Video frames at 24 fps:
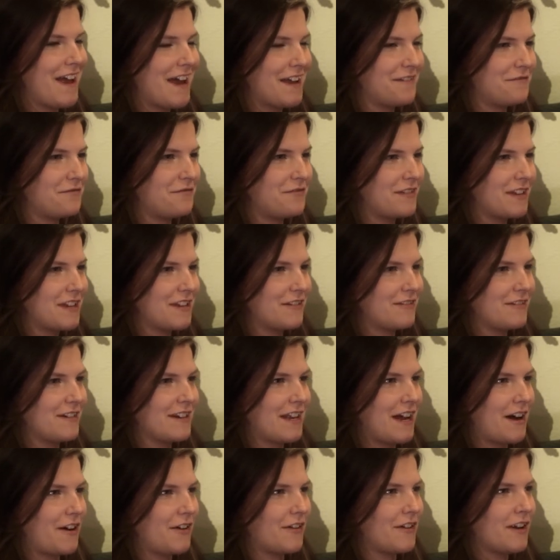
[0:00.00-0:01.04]
and figure it
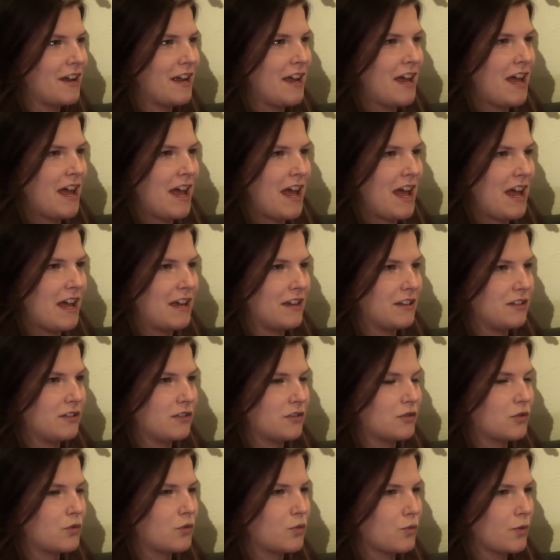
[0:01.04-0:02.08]
out
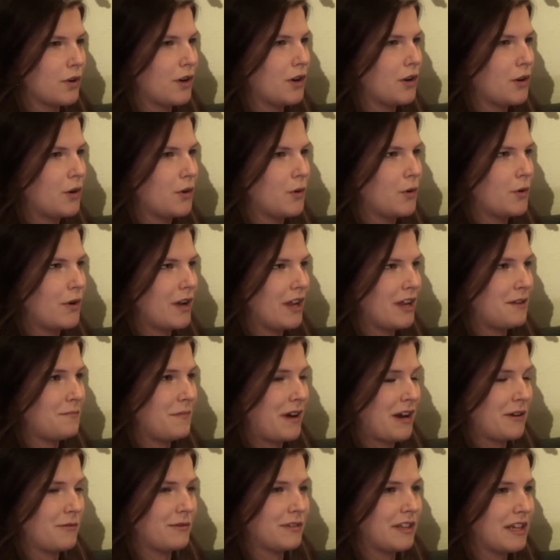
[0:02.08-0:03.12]
and grow in
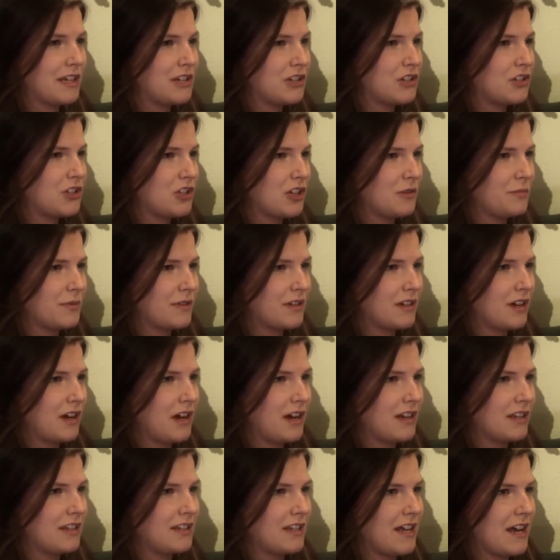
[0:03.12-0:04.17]
my relationship in
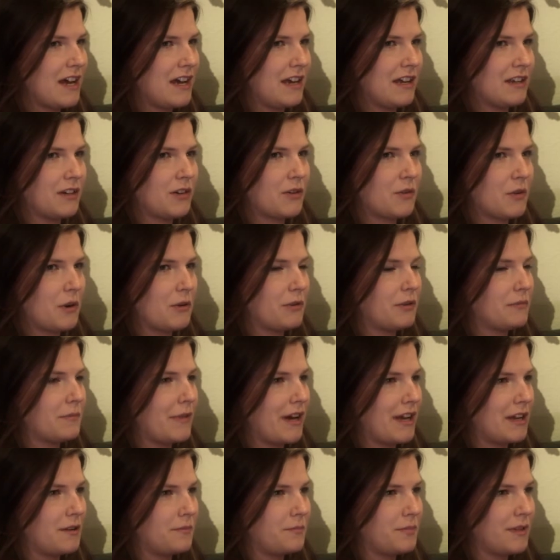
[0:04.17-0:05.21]
God in that, and grow in
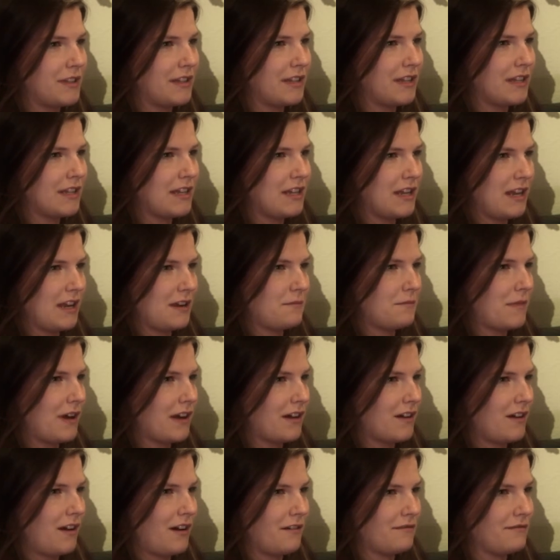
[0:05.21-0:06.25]
my ability and my
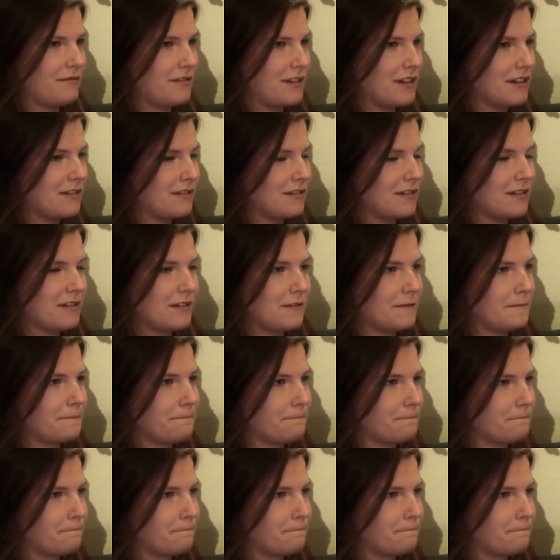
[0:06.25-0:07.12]
confidence.